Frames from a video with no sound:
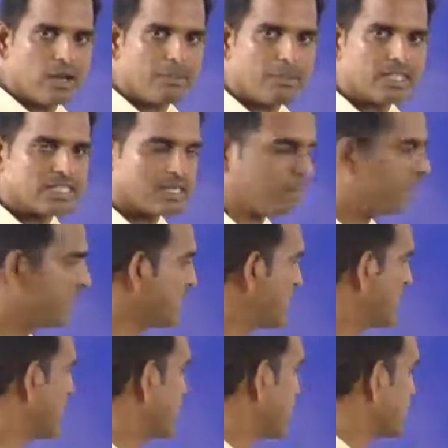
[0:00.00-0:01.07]
elements
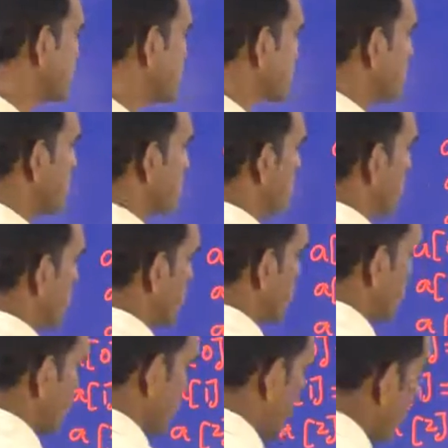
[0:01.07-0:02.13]
separately like this.
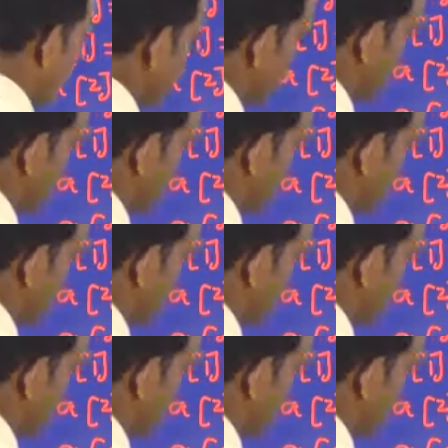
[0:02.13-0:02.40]
Now you have